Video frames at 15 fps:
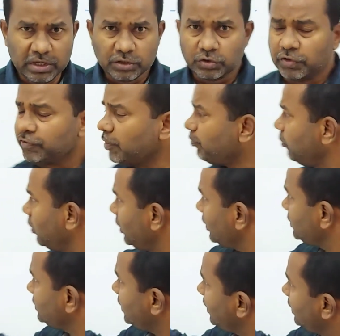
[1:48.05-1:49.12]
So if your product
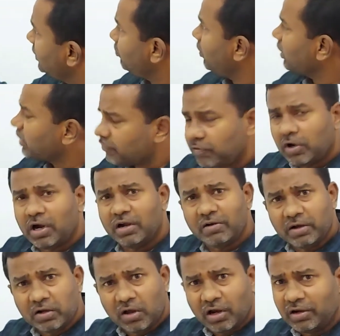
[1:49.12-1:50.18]
is selling in the market for
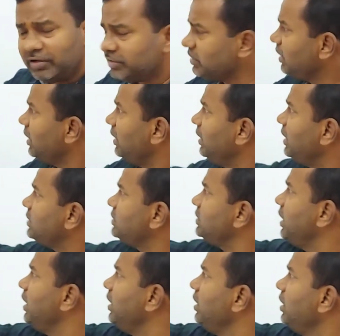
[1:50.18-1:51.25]
$100, let's
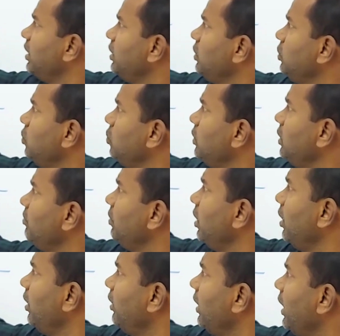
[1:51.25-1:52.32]
say you
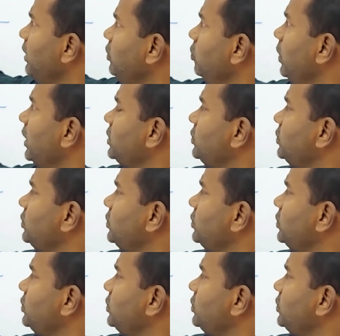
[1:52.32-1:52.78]
demand and you